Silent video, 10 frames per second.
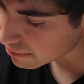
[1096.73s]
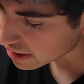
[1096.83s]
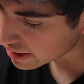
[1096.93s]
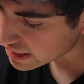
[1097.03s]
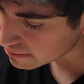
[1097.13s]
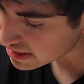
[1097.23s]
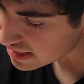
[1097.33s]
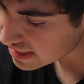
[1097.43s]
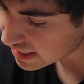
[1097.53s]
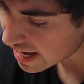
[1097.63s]
as much as a
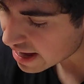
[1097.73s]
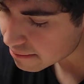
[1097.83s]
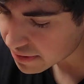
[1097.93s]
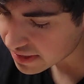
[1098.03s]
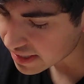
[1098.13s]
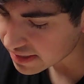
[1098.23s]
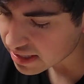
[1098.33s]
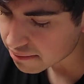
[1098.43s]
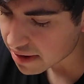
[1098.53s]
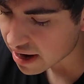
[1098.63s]
cat possesses the
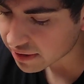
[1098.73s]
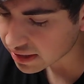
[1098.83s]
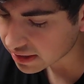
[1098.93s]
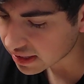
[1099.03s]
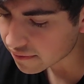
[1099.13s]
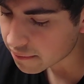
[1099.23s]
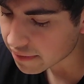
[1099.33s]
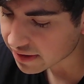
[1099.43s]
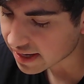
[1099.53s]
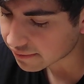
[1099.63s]
power to leave a
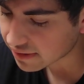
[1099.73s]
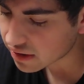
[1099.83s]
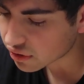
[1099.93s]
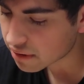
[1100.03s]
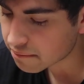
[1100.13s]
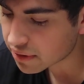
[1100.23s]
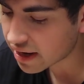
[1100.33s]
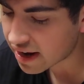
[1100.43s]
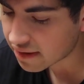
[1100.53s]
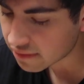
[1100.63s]
mouse half killed or a bird
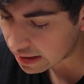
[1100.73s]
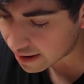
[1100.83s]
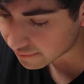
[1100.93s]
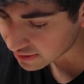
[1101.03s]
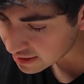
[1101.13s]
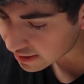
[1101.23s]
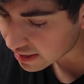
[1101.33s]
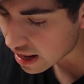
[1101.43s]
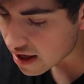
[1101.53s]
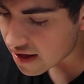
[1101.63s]
half eaten.
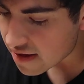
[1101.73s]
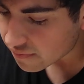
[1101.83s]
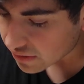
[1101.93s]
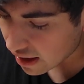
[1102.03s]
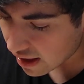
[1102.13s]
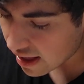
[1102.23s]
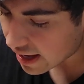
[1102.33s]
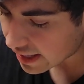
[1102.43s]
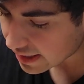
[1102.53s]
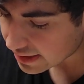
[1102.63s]
"Ah,"
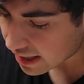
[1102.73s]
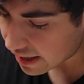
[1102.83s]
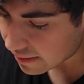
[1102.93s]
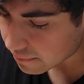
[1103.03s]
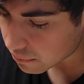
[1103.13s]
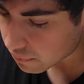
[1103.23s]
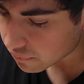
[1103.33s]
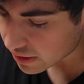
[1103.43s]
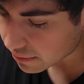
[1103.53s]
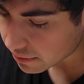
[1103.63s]
I thought,
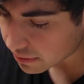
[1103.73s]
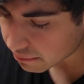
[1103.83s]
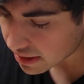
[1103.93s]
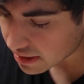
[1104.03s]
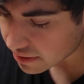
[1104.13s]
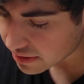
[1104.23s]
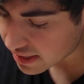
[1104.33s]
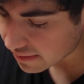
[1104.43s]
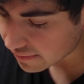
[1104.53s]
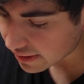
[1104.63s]
"there will be no
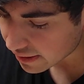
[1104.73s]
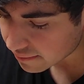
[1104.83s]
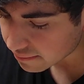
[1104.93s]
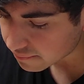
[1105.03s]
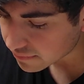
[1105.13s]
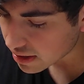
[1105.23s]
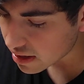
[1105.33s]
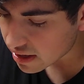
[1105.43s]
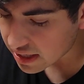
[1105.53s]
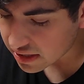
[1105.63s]
saving him.
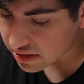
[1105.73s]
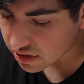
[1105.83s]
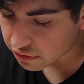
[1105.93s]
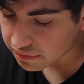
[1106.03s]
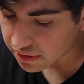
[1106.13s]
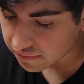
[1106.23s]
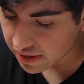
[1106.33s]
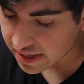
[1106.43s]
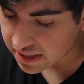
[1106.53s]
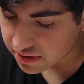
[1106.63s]
He's doomed and
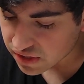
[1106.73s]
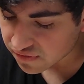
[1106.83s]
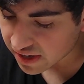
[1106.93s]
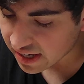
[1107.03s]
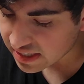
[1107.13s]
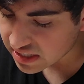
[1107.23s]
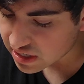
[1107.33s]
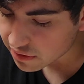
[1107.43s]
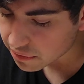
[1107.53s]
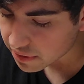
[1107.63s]
flies to his fate." And so
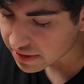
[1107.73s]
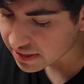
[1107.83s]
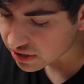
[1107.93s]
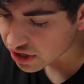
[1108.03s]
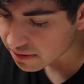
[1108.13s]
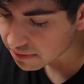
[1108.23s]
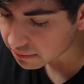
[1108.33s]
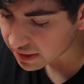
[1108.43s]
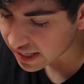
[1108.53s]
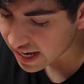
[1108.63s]
it was. He turned
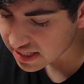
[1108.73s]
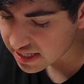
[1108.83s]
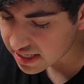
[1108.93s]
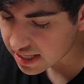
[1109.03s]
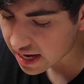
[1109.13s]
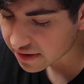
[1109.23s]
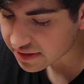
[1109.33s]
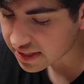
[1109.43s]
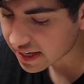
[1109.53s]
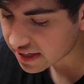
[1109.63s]
abruptly, hastened to the house
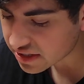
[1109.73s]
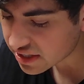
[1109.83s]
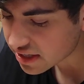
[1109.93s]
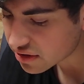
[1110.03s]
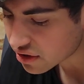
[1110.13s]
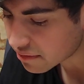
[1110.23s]
again, shut the door